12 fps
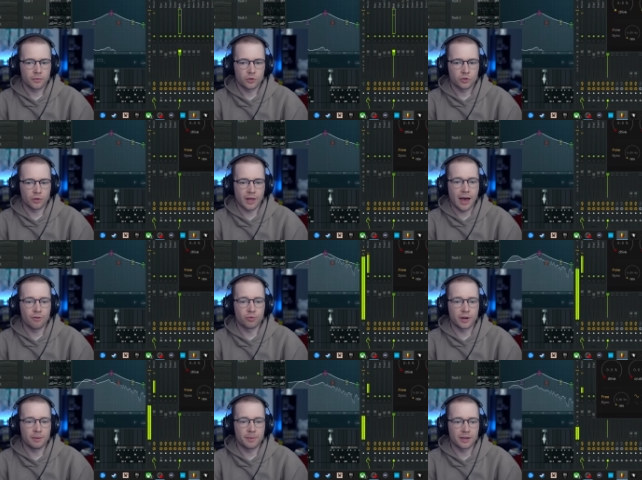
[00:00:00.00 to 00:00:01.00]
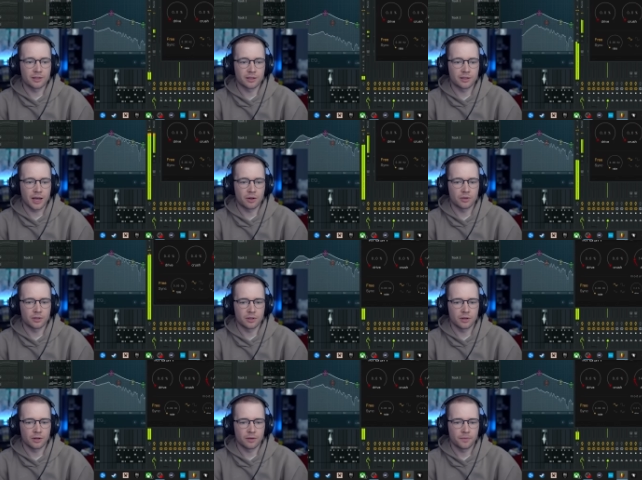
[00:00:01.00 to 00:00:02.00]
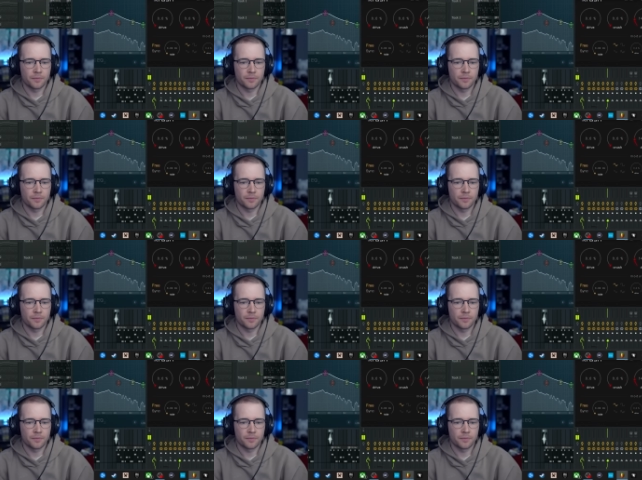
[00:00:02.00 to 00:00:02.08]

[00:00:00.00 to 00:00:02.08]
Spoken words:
So that really makes the sound, doesn't it?